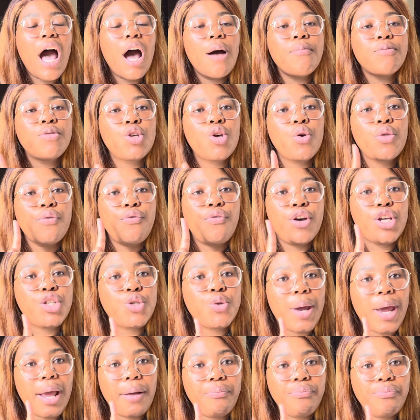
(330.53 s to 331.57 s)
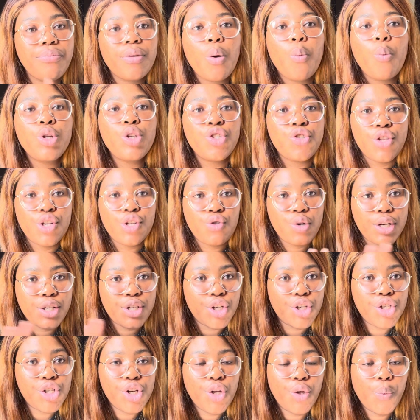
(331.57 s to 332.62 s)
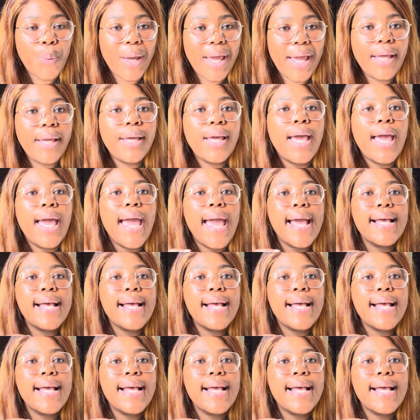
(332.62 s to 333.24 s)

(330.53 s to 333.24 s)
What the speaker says: So the first way, which is the traditional way,